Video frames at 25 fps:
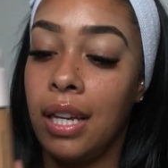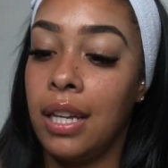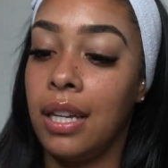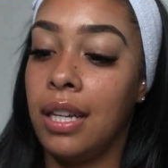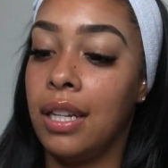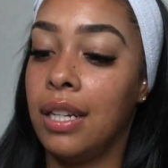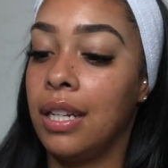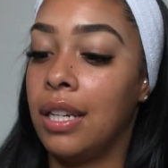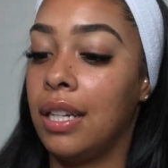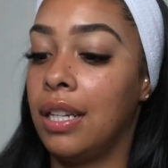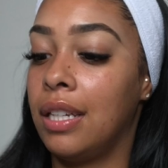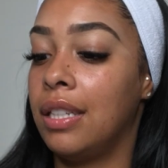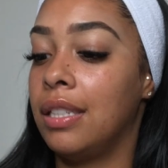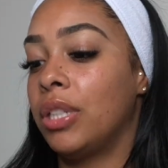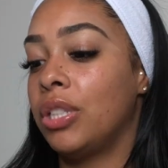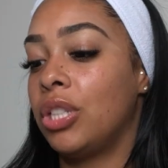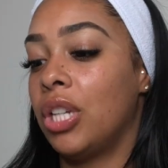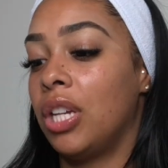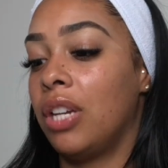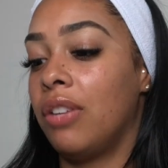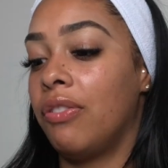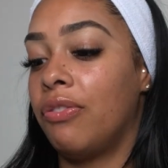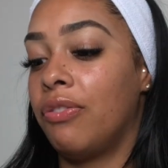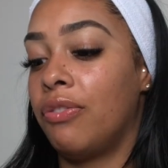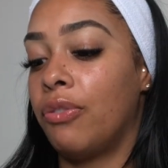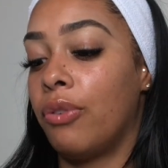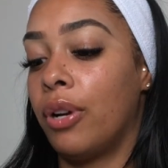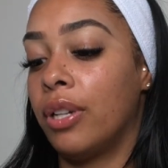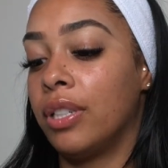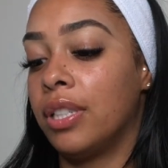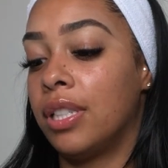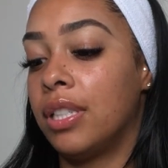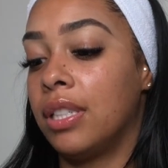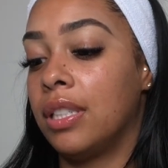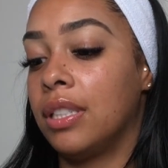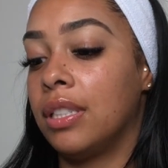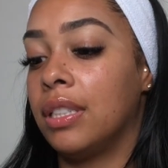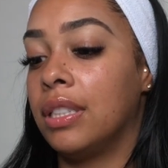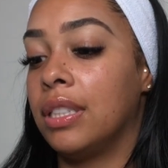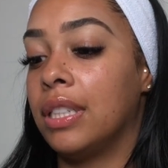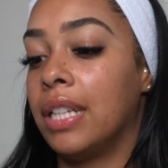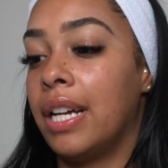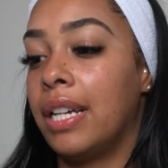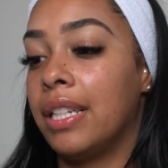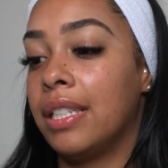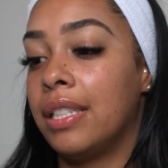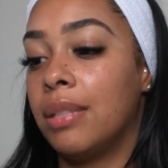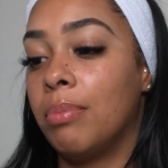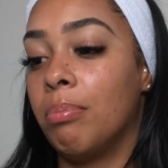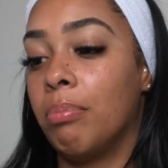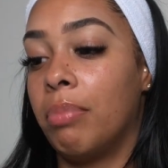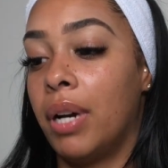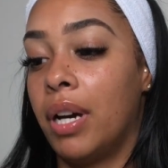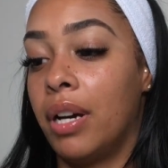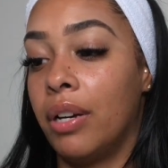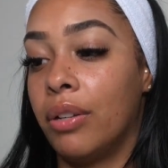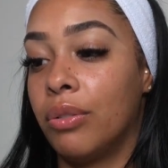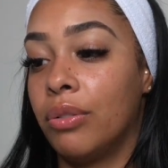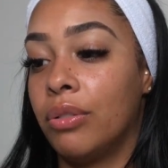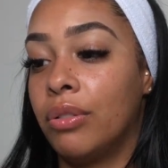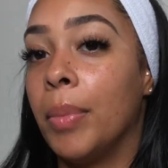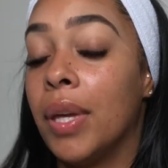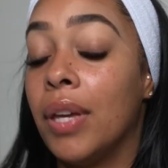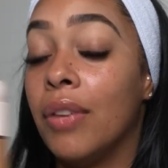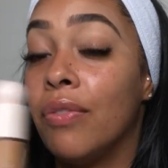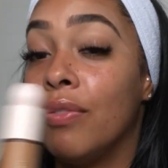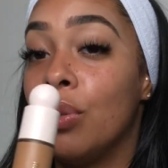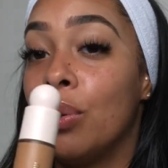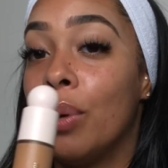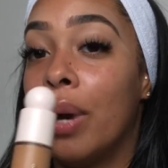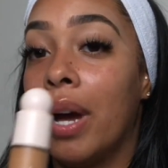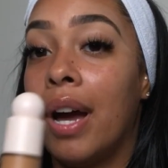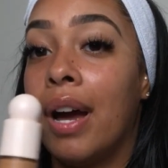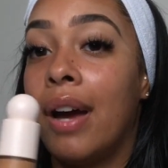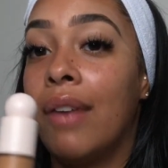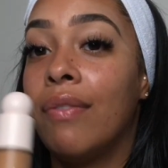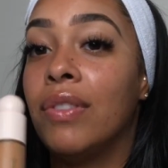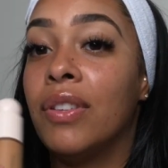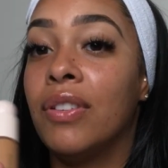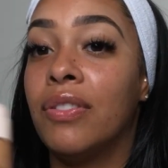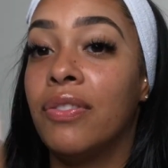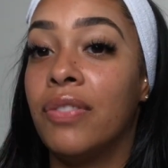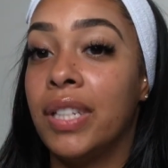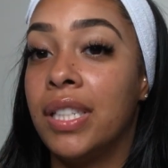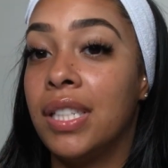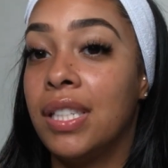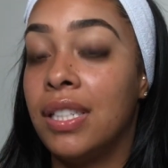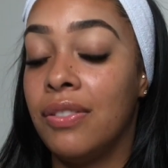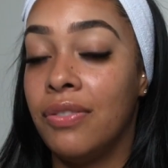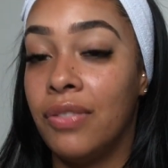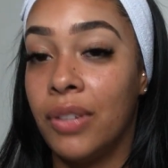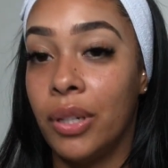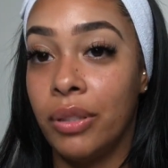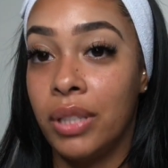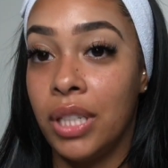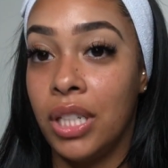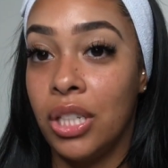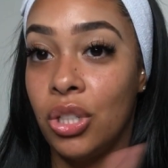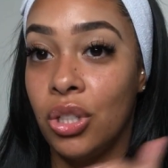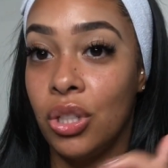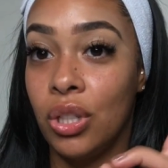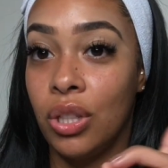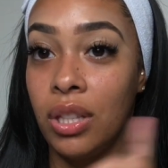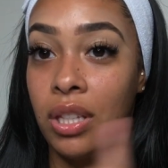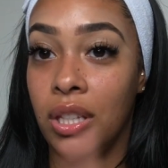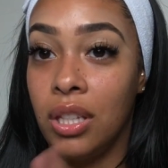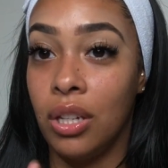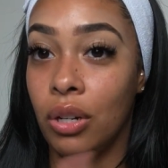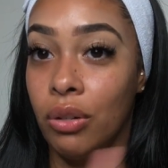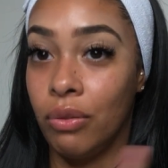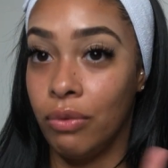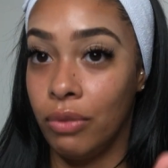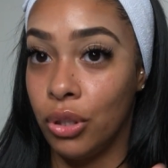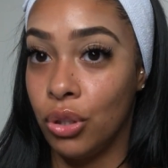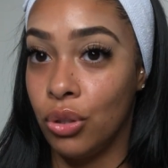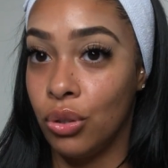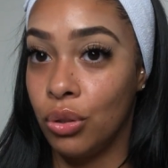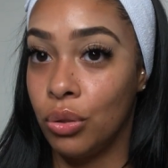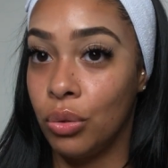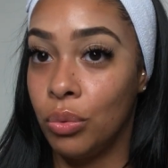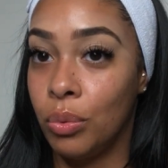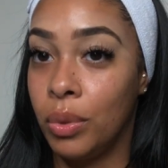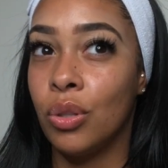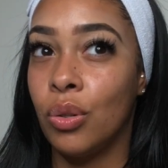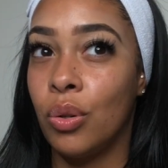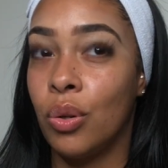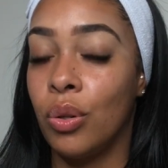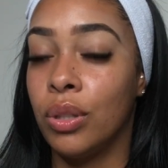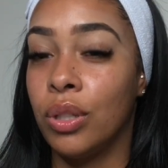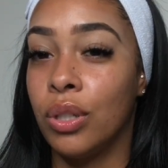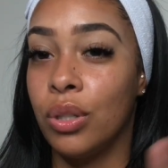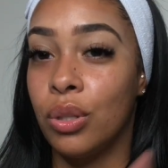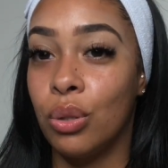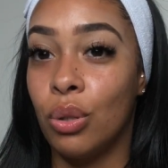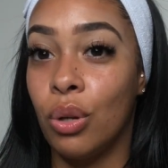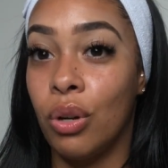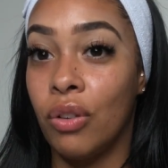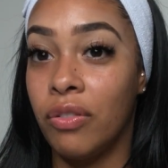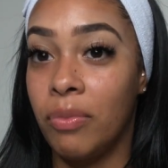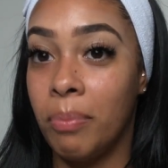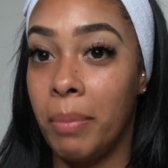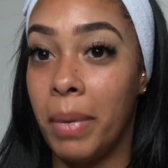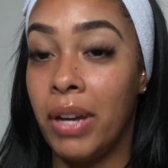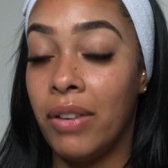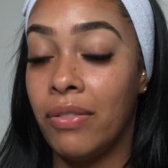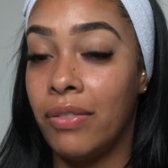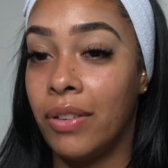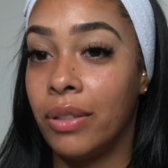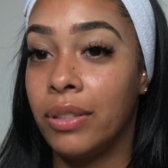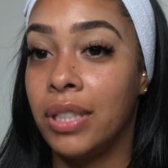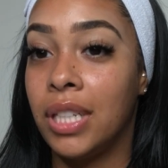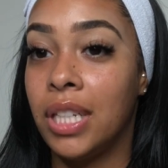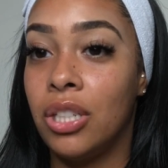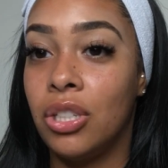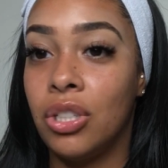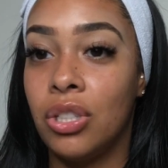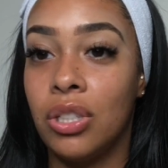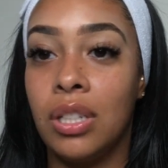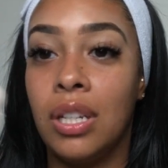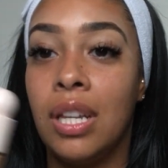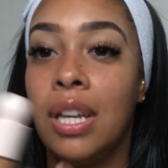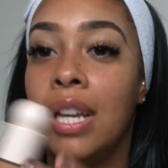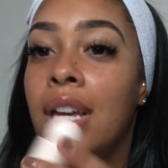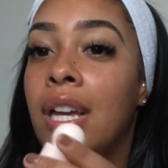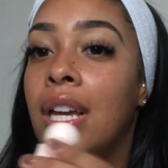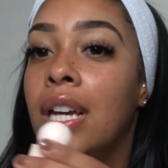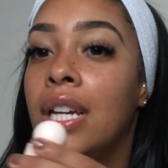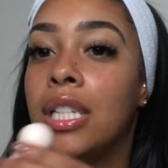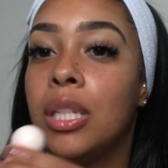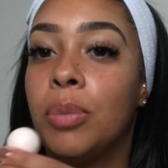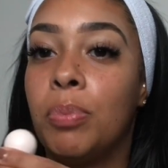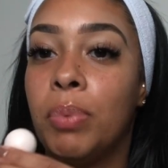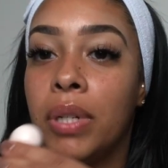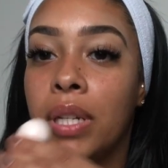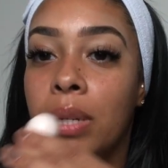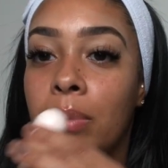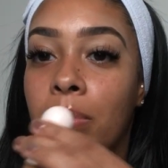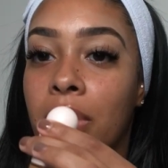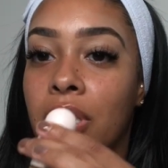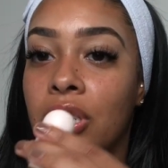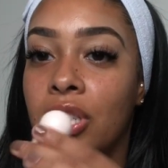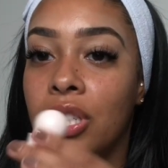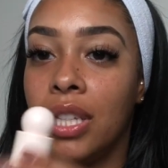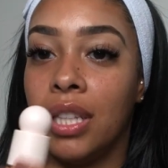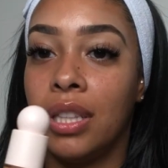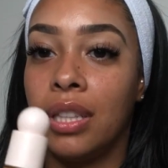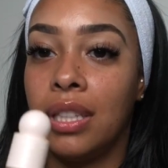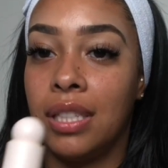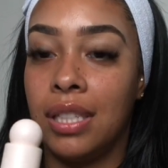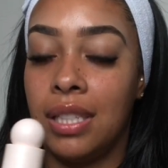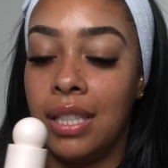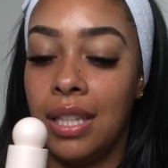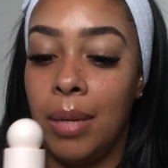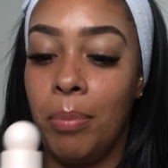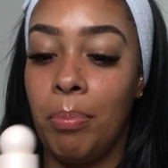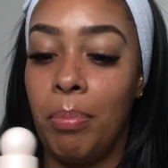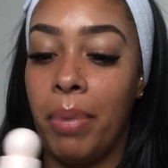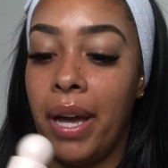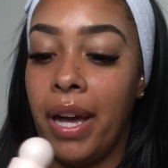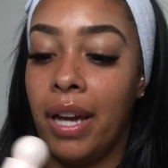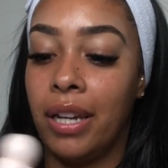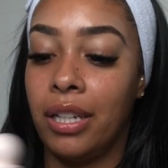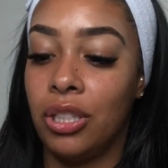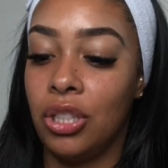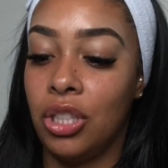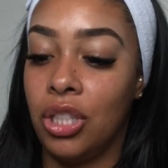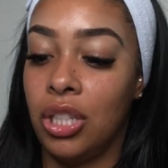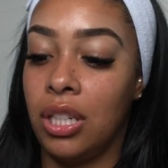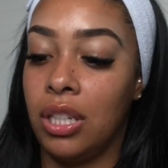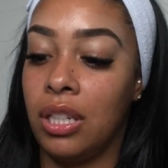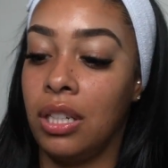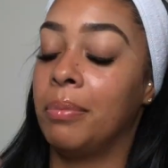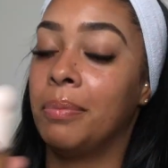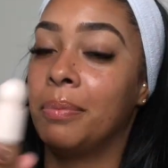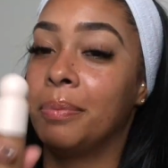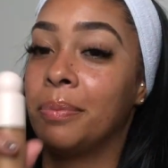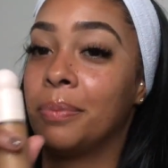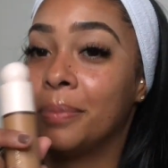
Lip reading: It is a frosted glass bottle. If you have the Fenty foundation, the original one called the Soft Matte Foundation, it's pretty much like the same packaging.